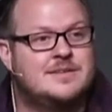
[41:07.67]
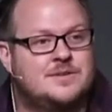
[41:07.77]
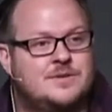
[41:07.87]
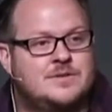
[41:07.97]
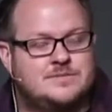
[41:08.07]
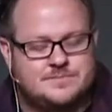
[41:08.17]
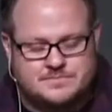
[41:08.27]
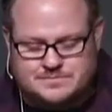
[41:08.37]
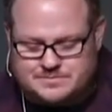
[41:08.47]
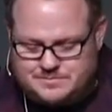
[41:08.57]

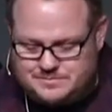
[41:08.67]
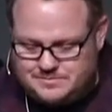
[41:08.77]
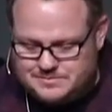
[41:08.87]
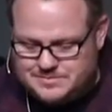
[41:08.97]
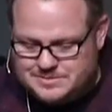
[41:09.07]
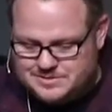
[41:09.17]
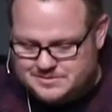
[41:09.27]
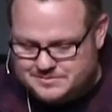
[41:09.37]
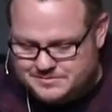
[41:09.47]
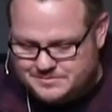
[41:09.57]

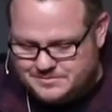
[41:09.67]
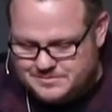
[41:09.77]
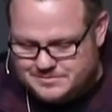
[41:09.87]
No one is speaking in this clip.